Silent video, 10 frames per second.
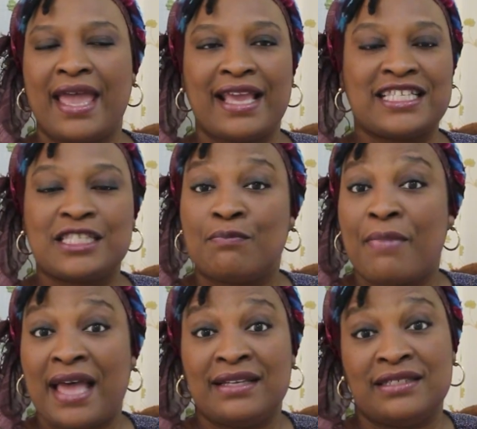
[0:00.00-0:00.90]

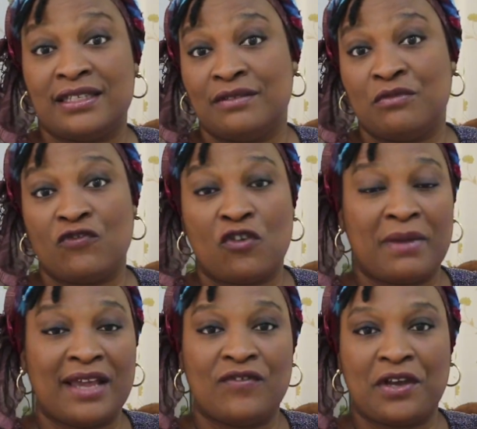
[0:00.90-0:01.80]
expanding before
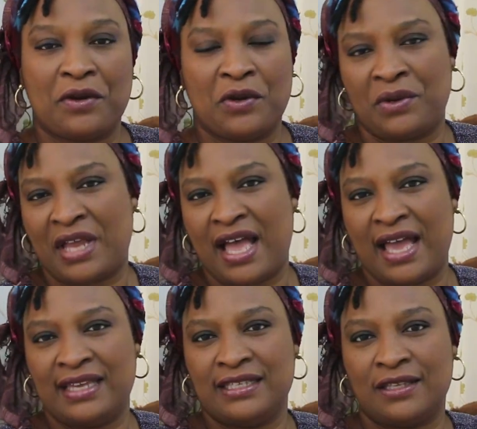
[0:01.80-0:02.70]
my very own
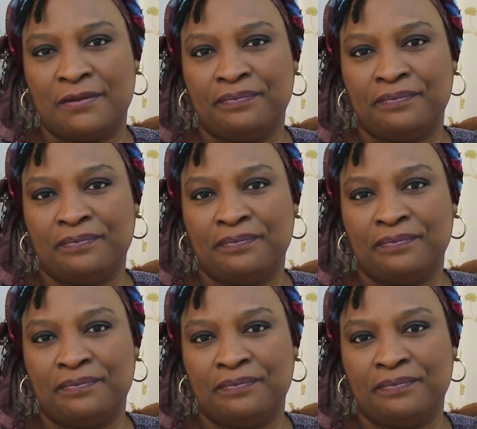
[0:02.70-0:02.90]
eyes.